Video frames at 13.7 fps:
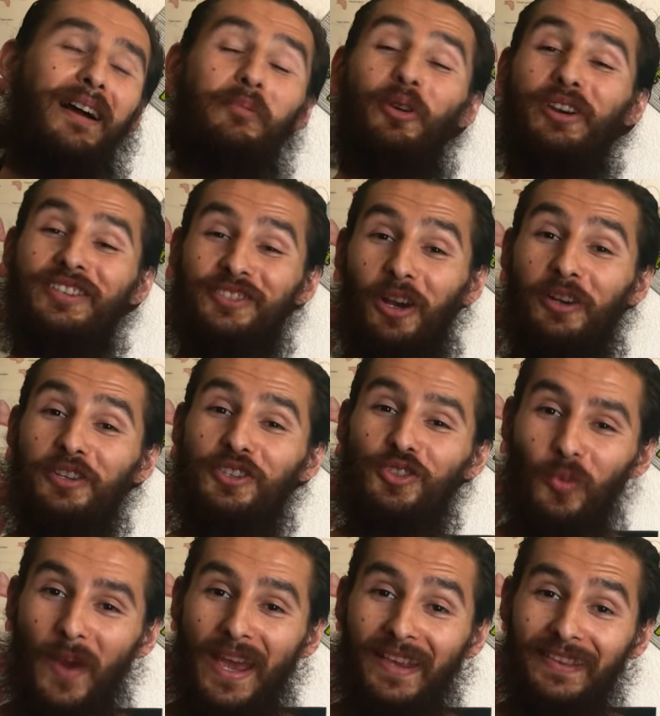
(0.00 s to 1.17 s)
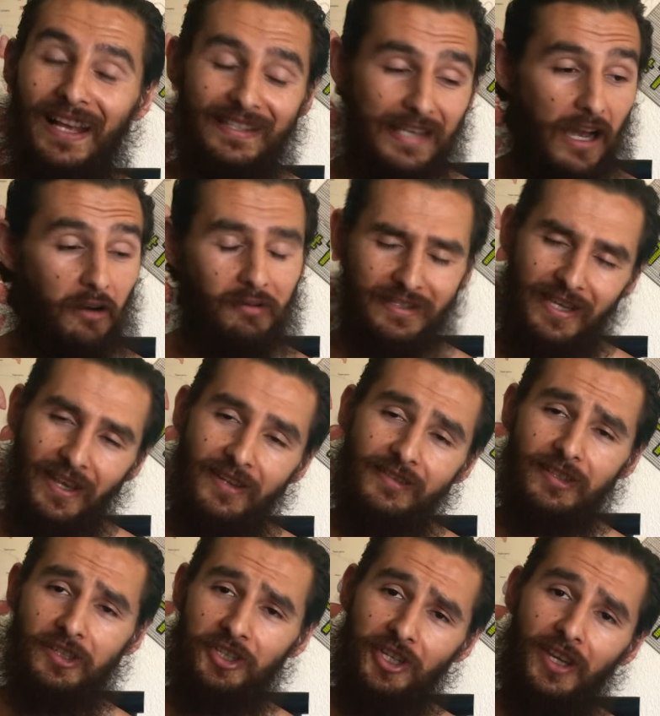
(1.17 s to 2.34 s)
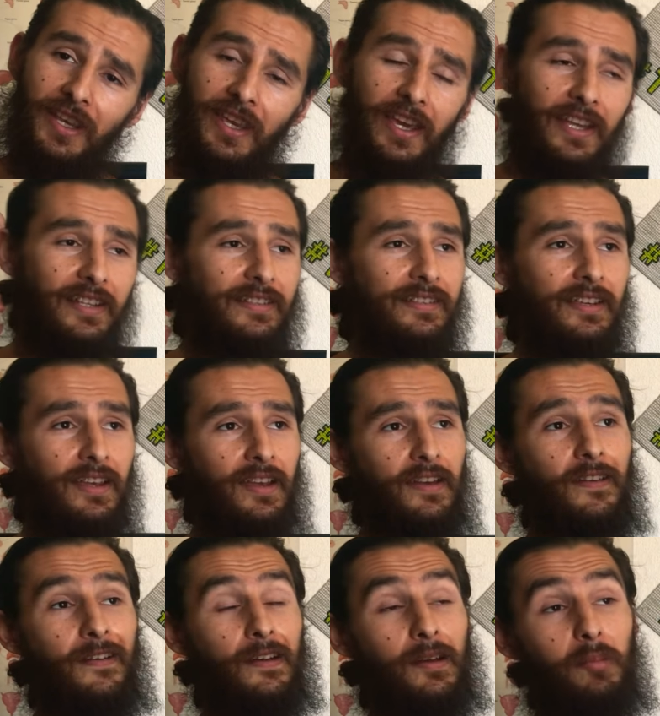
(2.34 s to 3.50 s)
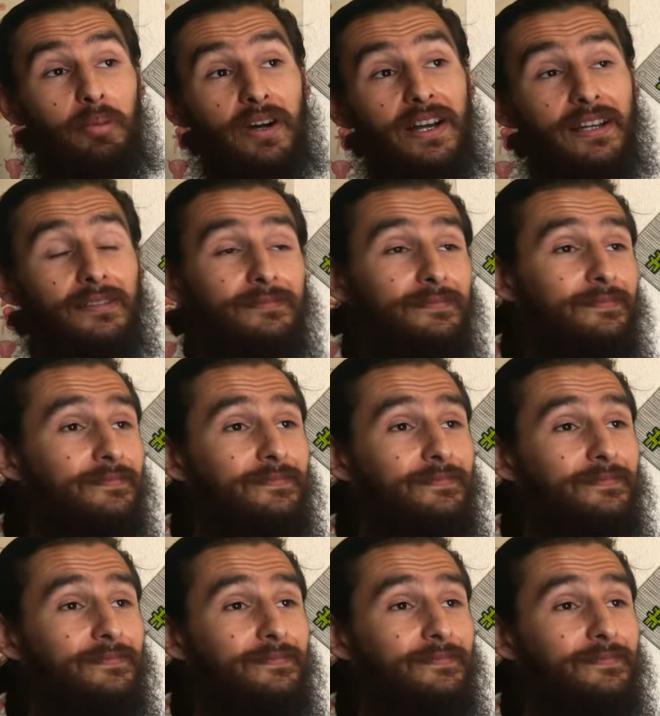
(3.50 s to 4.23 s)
I'm already starting to sweat. That's how intense this shit gets. But